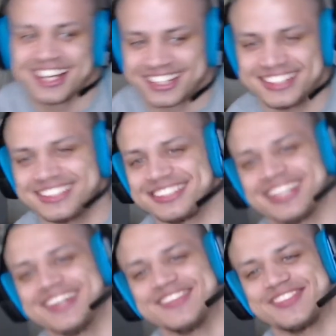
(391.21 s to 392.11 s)
You're
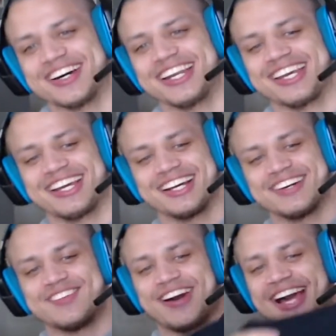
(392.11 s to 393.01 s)
so funny.
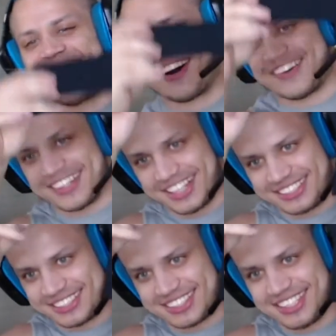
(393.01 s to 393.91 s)
Wow.
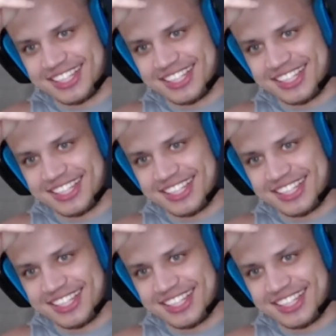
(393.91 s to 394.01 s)
That's